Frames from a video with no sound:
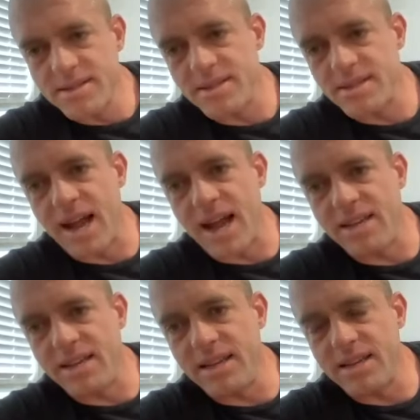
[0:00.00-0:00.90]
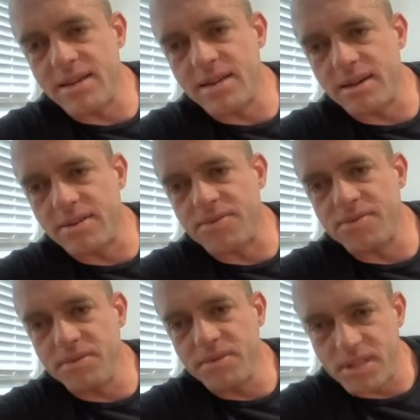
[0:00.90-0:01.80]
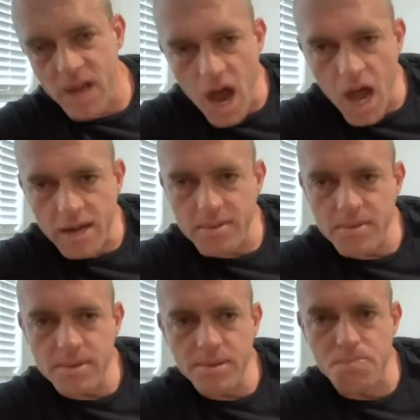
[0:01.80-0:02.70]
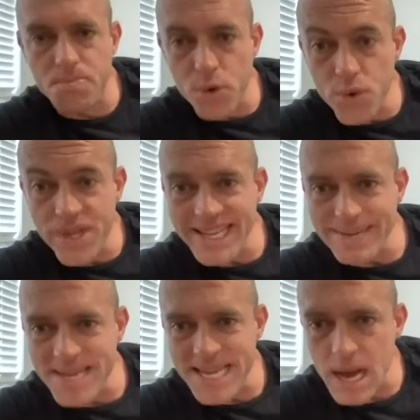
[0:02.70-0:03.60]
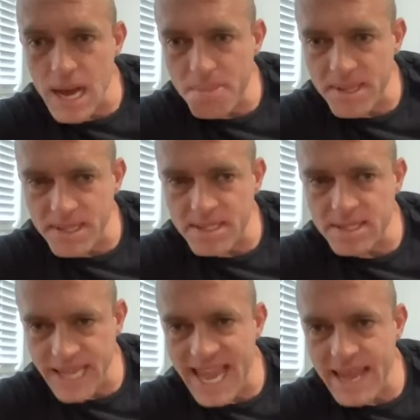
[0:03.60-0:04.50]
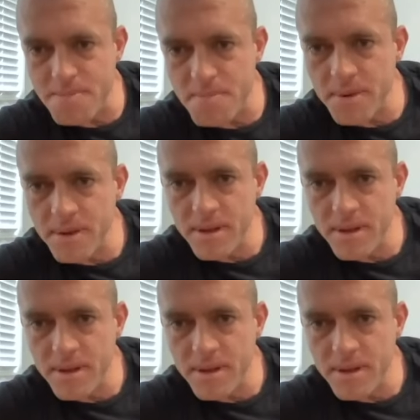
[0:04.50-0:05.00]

this idea of god buoying me up in this game